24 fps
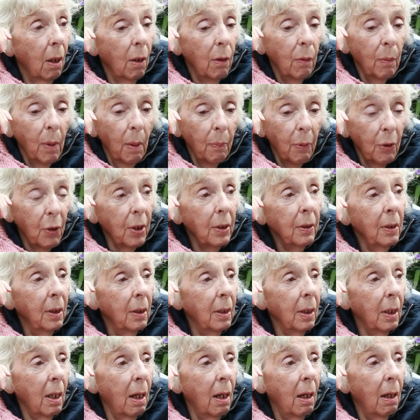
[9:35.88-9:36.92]
I remember sitting in
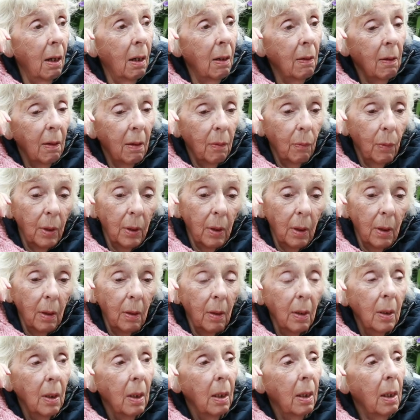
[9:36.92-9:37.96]
the car with her
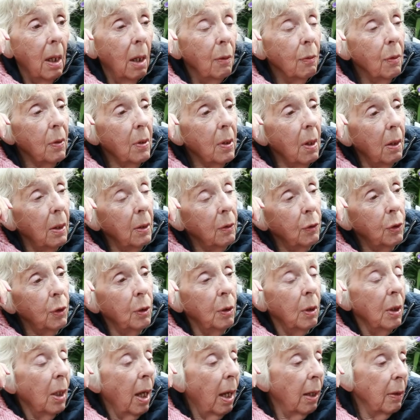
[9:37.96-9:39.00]
outside.
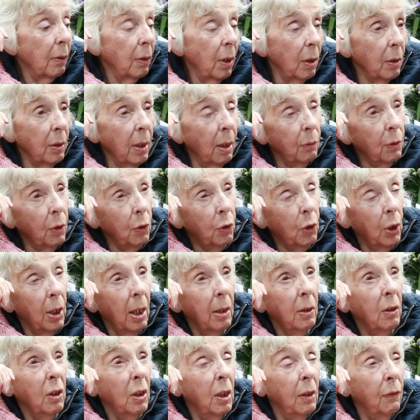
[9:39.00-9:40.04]
She
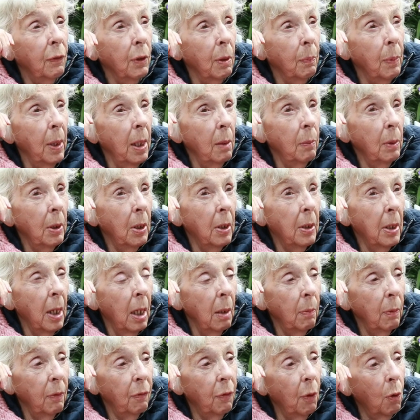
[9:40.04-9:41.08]
had delivered the baby the
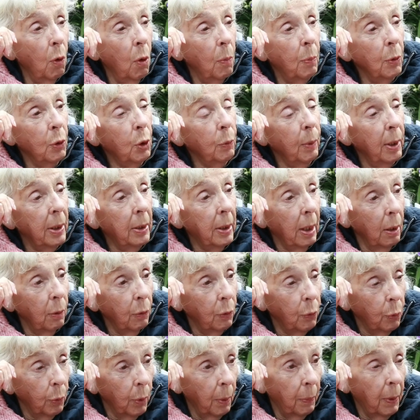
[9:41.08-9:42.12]
day before, but she went
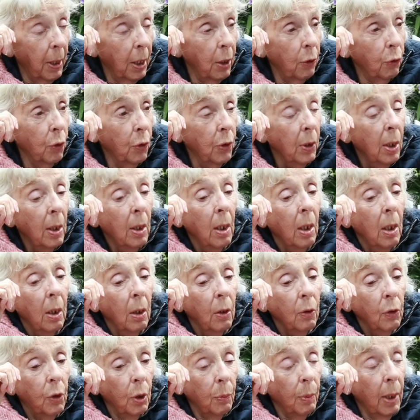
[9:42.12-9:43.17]
out to her patient.
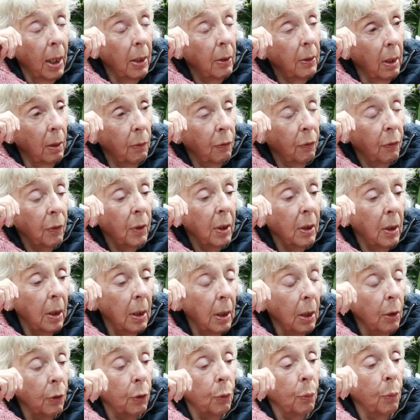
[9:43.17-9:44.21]
She went out to
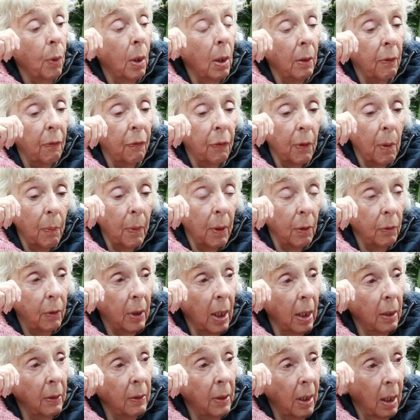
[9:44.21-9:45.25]
each one for about
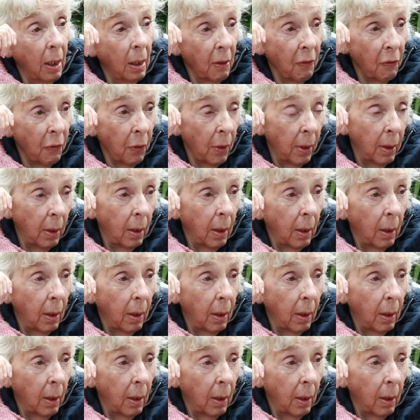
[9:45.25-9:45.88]
10 days.